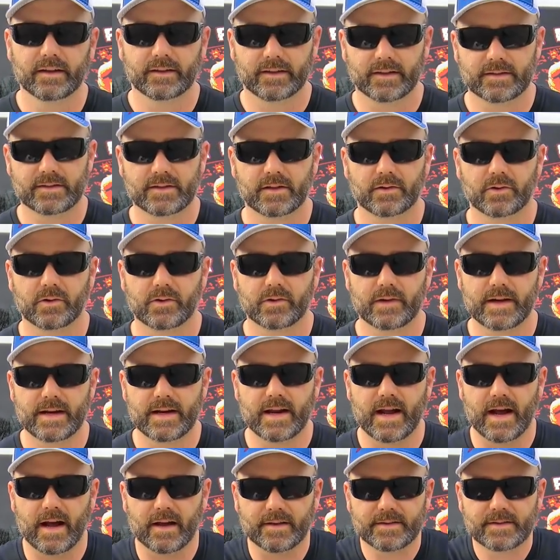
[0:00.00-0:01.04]
this little
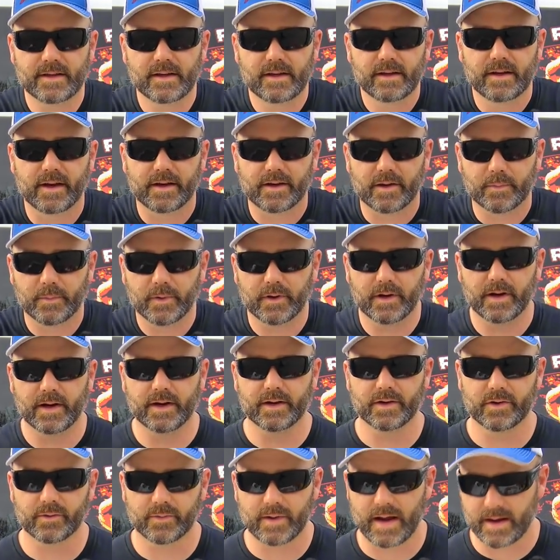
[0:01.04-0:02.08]
greenhouse and you put it
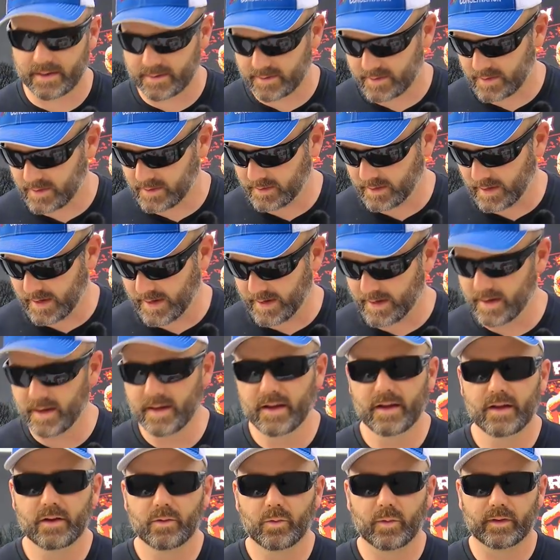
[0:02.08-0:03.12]
in direct sunlight
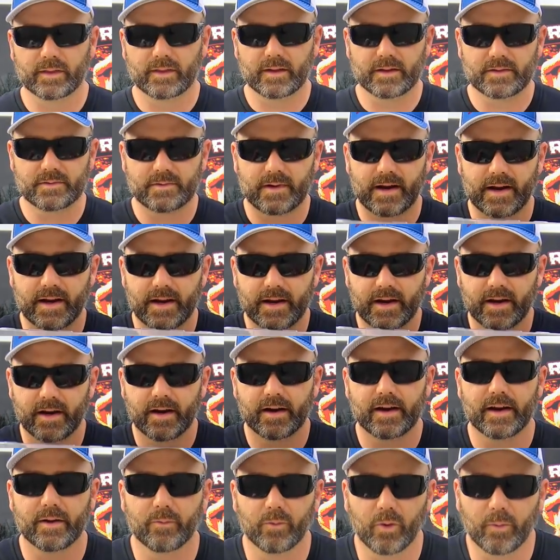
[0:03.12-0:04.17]
with this right
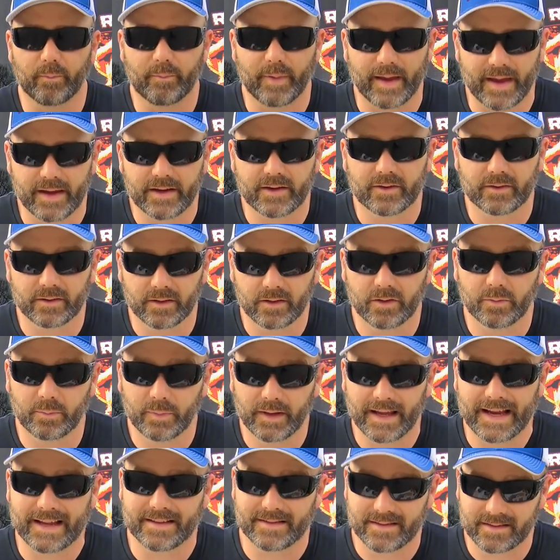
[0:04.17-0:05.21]
here, it will bake your little
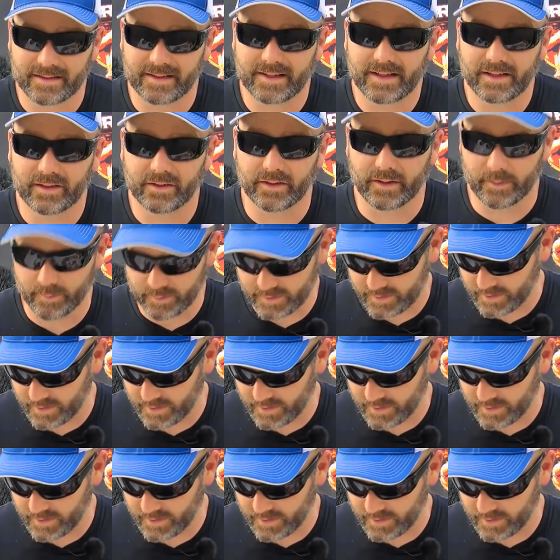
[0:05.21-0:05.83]
plants and kill them.